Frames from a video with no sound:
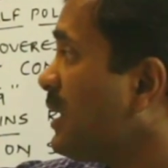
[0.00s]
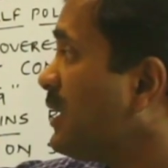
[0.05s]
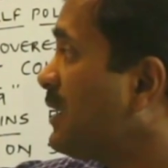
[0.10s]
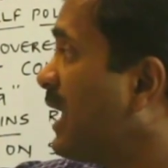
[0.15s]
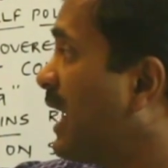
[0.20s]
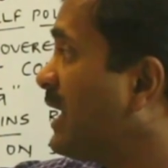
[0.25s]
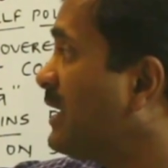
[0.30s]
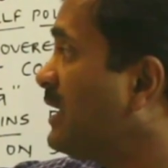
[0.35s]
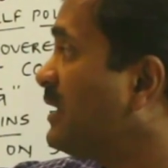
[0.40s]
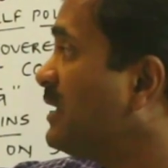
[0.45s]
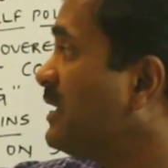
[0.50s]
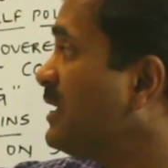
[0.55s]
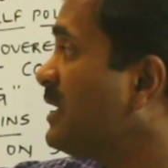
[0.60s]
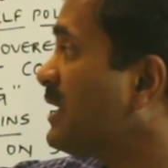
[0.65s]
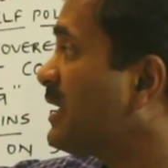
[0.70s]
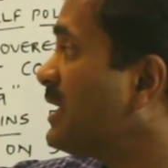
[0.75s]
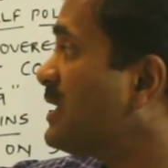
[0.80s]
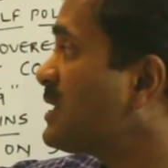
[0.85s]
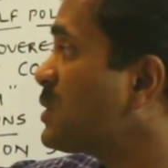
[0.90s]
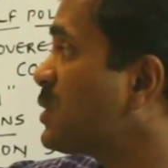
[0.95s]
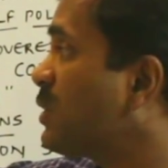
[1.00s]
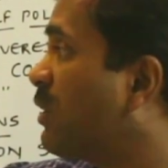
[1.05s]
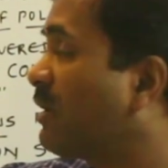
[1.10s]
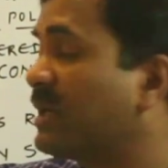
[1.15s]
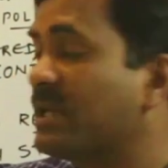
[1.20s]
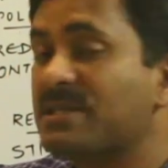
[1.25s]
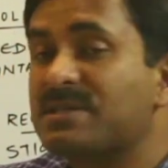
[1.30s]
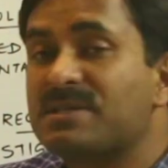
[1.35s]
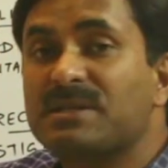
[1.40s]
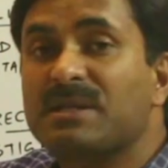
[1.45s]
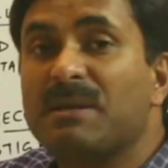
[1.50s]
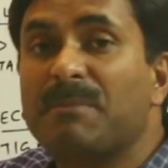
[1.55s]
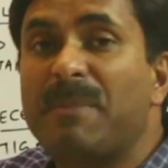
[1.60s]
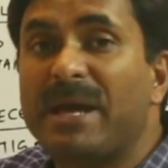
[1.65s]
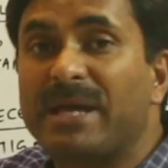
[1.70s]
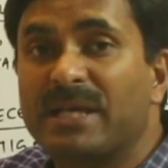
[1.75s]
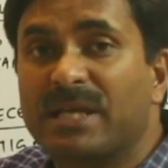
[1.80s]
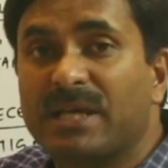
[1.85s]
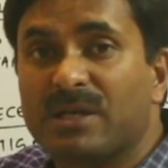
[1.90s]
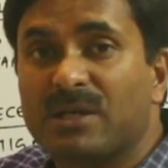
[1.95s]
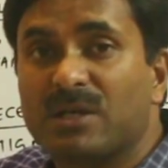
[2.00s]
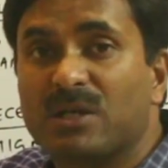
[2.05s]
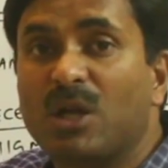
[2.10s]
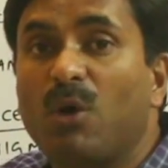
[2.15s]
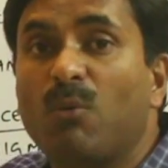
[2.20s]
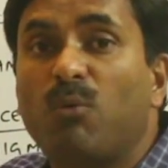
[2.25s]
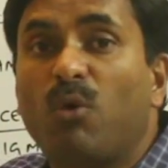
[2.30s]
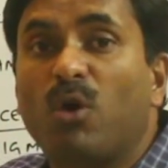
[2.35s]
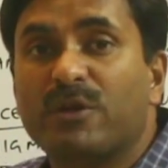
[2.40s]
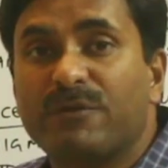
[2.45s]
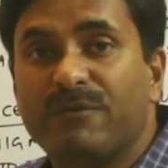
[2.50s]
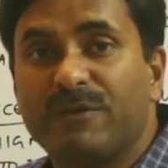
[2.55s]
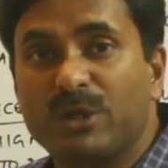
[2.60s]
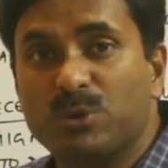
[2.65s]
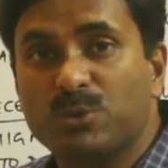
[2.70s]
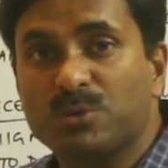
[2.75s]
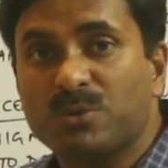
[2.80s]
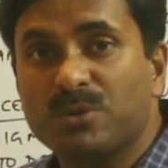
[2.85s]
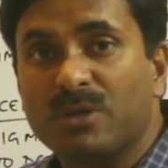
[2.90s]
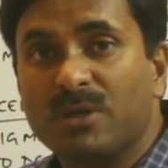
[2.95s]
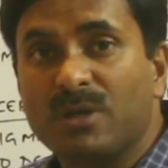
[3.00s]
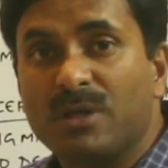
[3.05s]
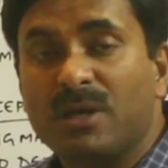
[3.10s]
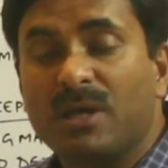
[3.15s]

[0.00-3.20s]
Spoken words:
the another is known as the bagging. Now what we do?